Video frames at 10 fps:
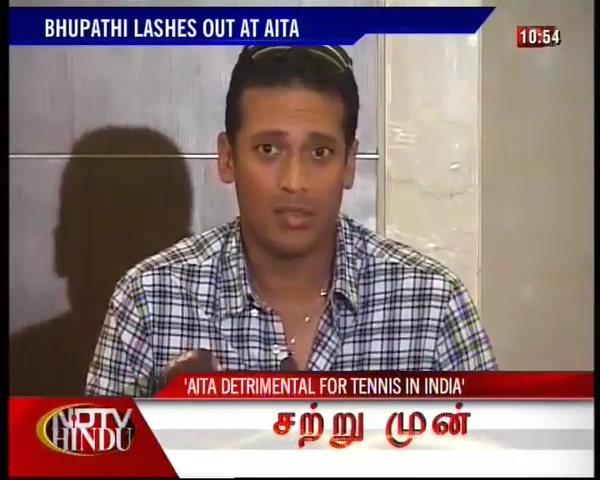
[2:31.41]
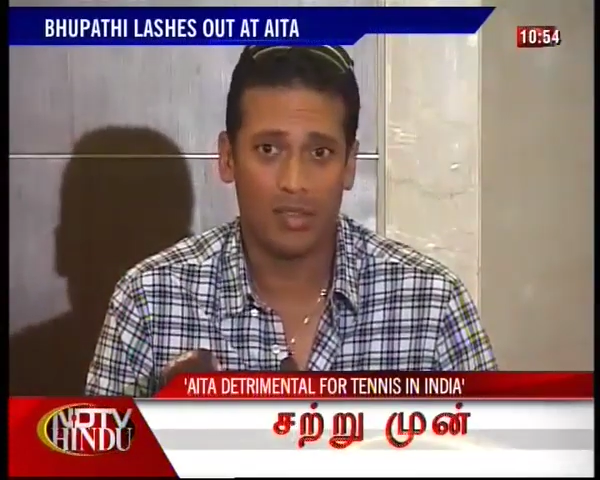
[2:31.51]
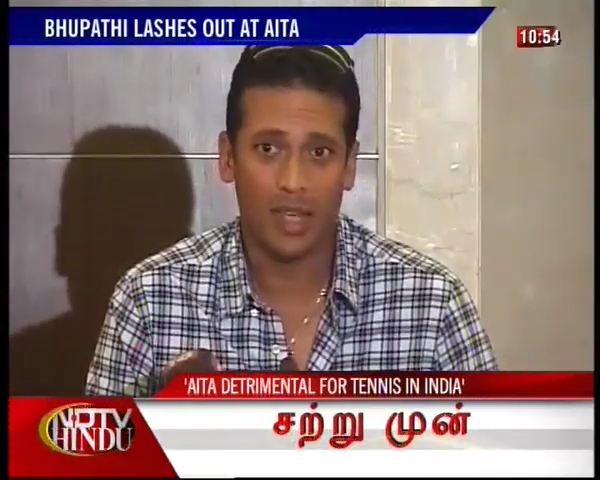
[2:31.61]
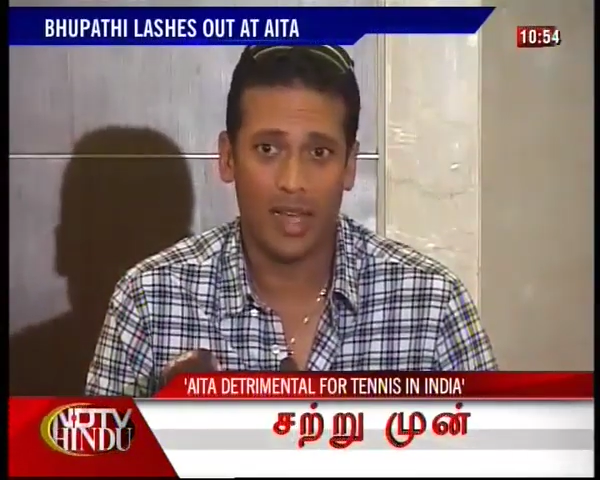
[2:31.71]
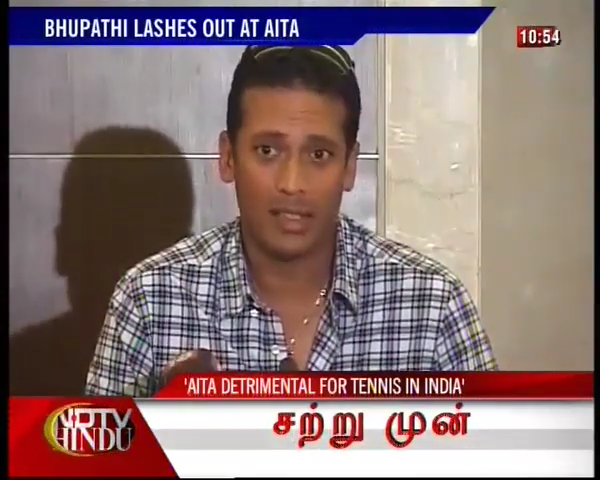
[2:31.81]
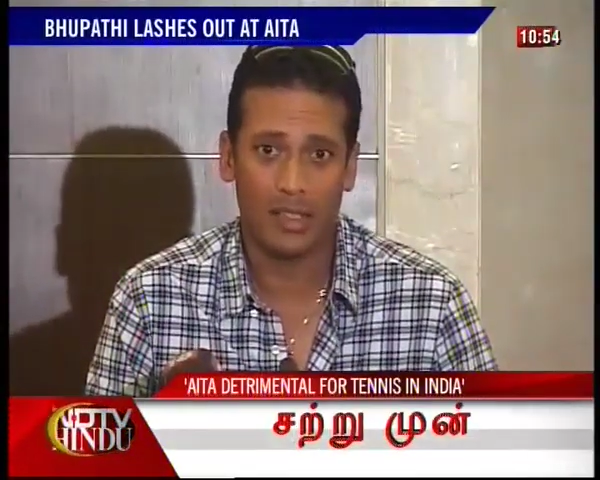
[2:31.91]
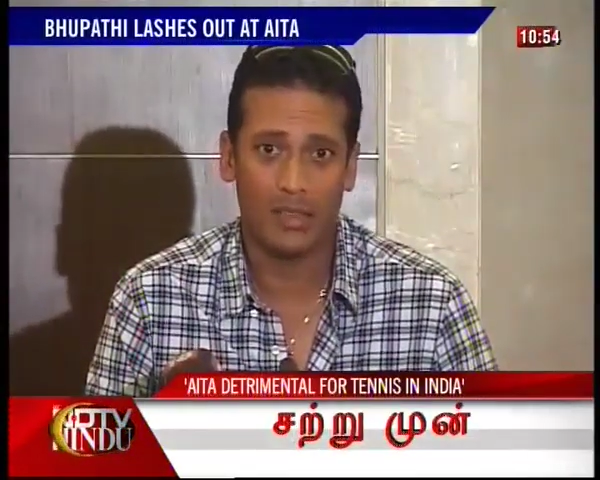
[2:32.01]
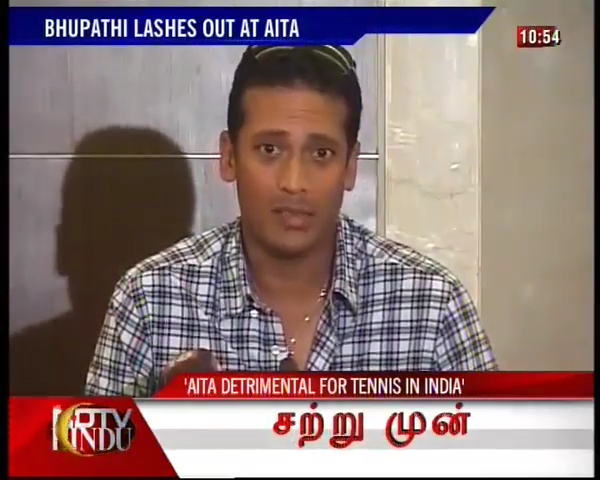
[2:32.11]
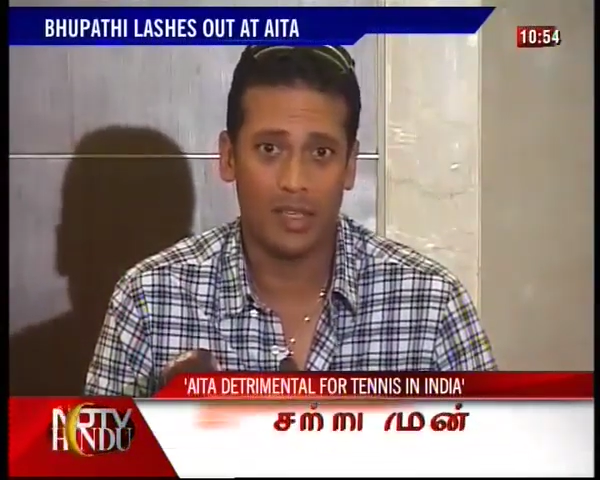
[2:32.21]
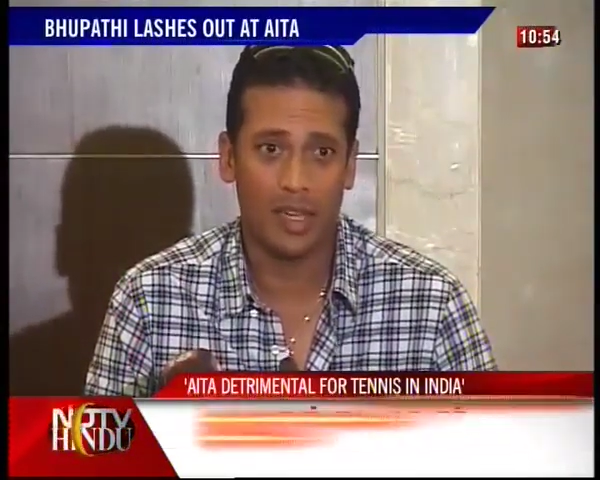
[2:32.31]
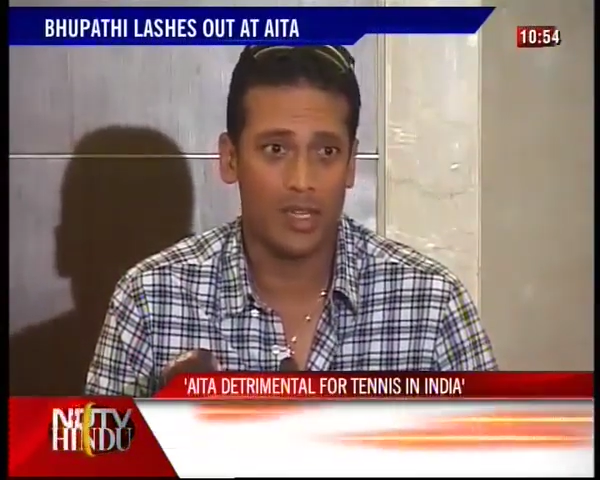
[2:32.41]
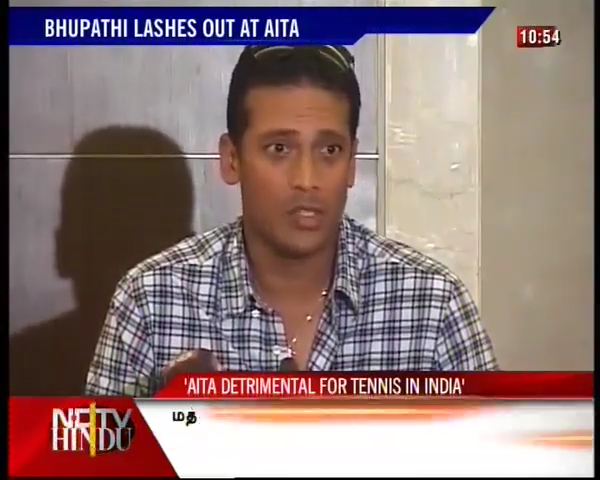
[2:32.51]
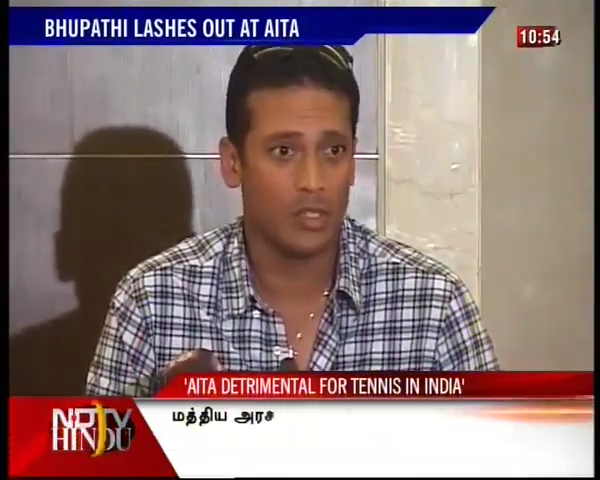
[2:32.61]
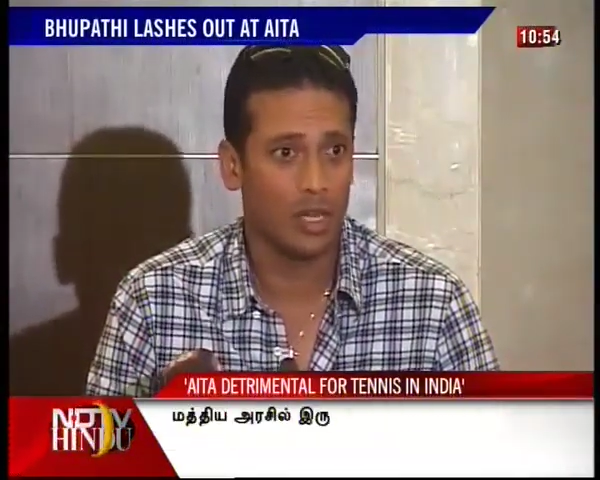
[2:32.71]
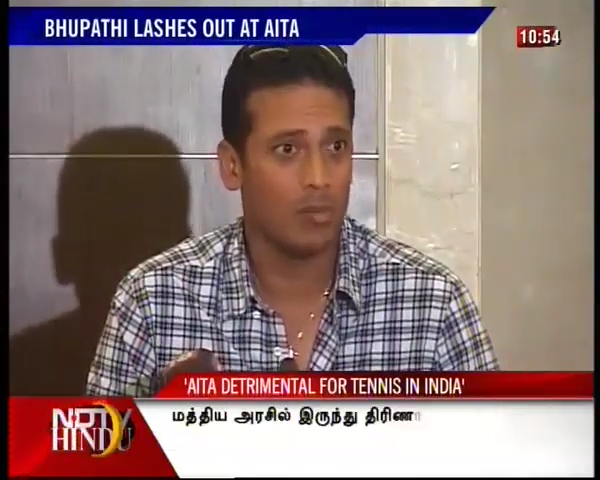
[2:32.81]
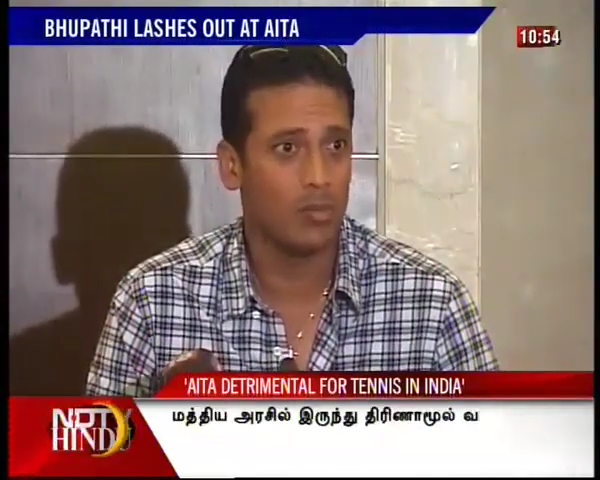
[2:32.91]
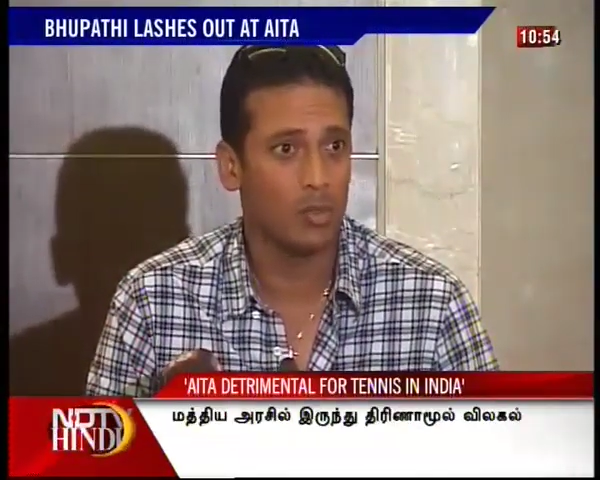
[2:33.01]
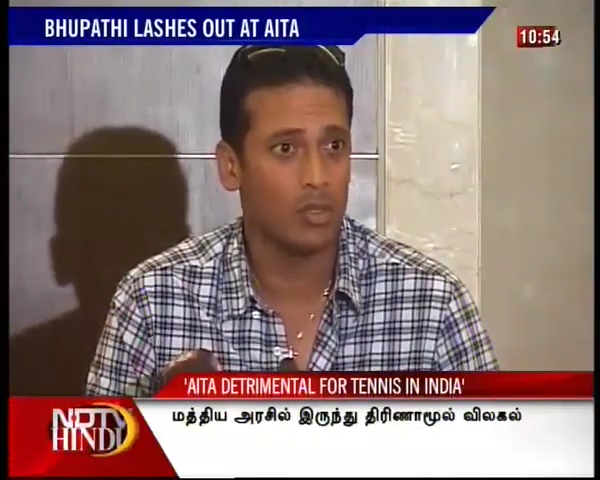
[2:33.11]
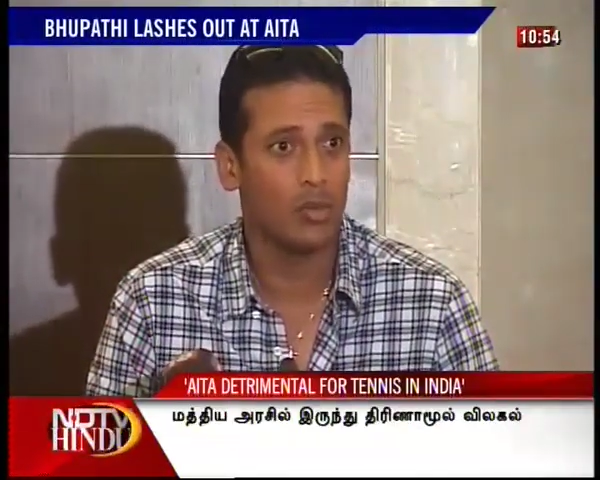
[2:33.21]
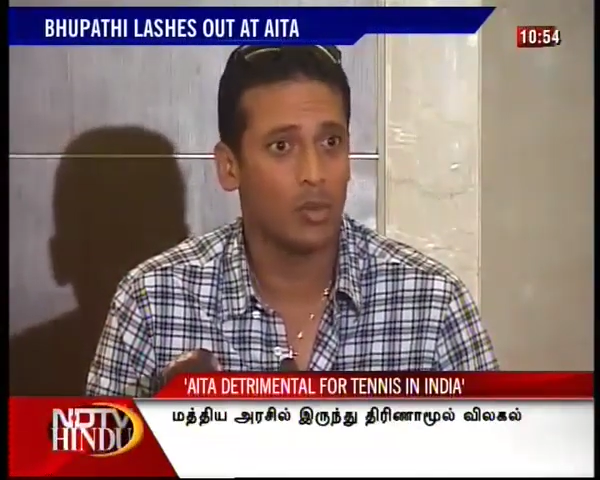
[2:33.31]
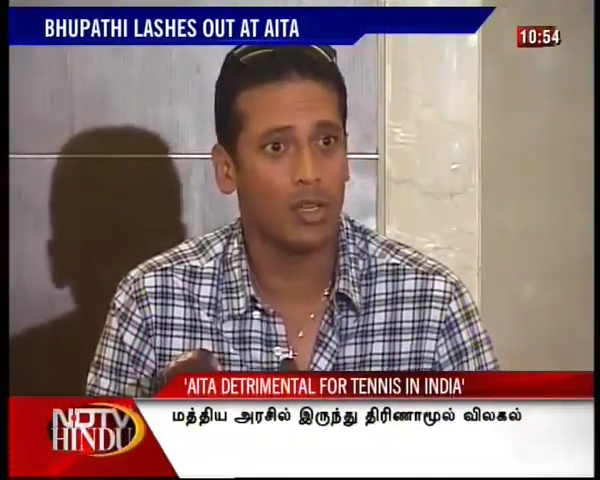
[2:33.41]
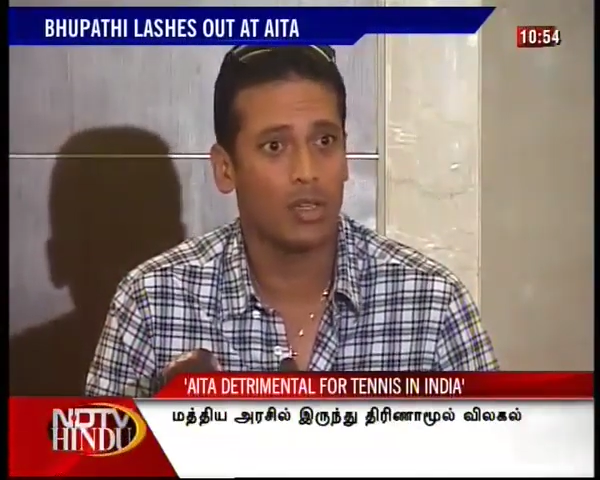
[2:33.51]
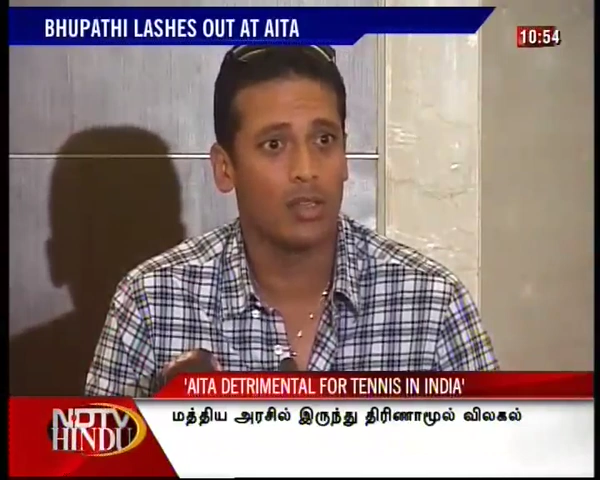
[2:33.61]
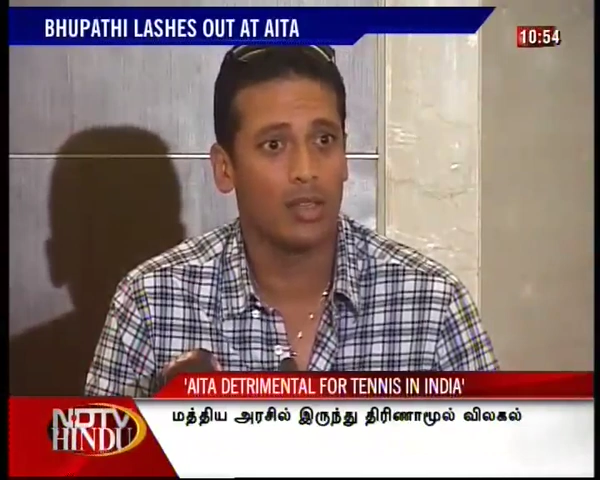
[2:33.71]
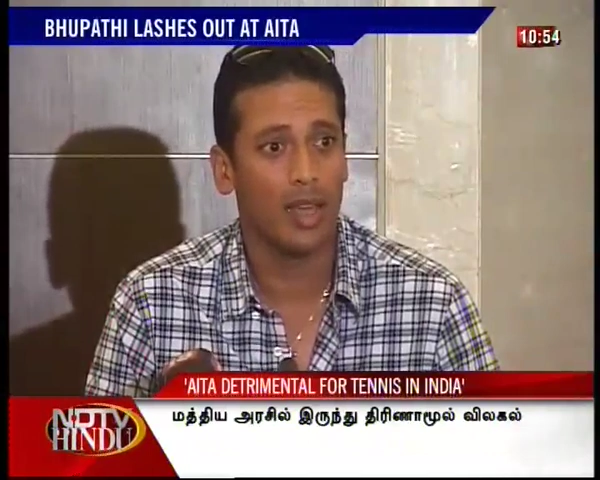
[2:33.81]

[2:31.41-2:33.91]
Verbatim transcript: if they actually feel any shame towards what